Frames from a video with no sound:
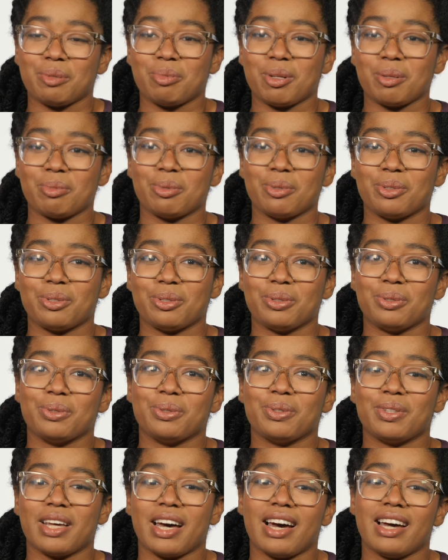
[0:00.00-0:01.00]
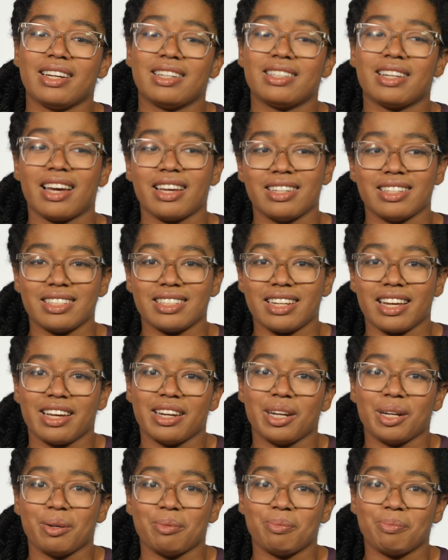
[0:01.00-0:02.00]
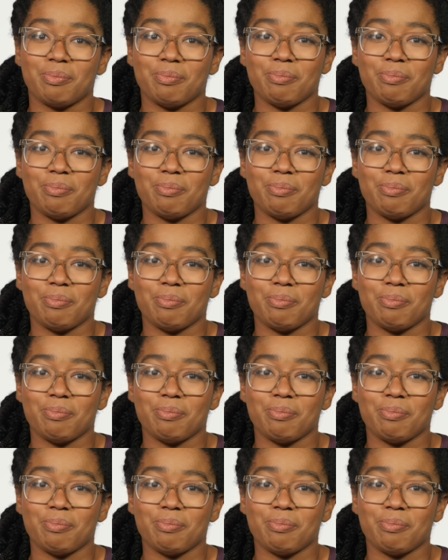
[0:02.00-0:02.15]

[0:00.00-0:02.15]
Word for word: people do that tends to end up